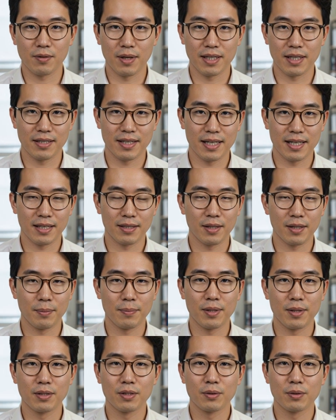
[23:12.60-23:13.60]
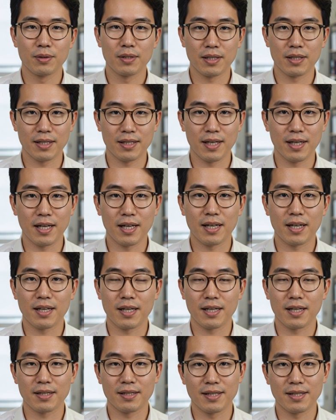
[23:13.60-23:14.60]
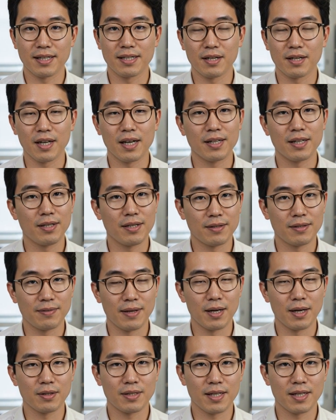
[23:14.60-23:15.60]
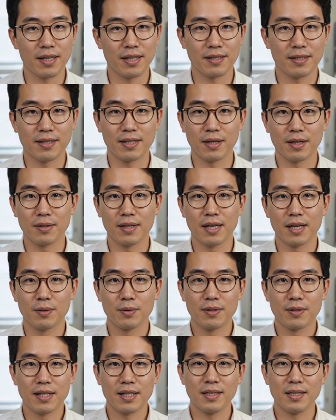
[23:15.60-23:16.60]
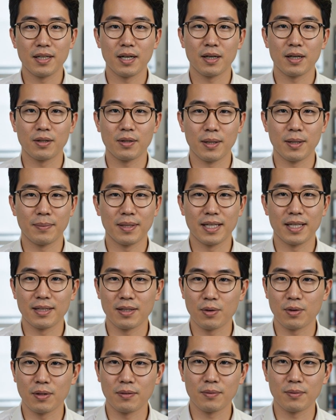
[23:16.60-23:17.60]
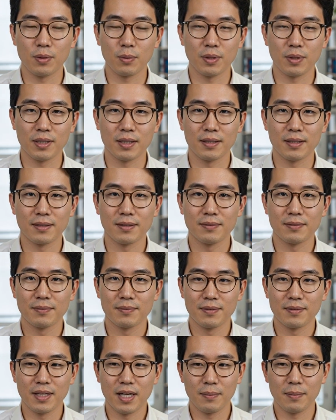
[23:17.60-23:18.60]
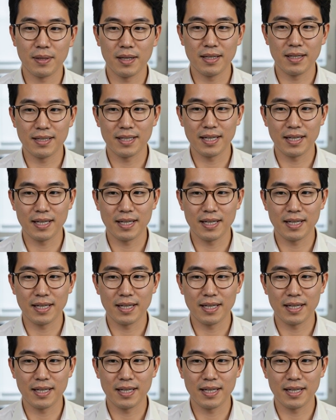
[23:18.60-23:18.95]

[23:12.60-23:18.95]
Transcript: running Linux on a personal machine, did this change how seriously you take routine kernel updates going forward? Tell me in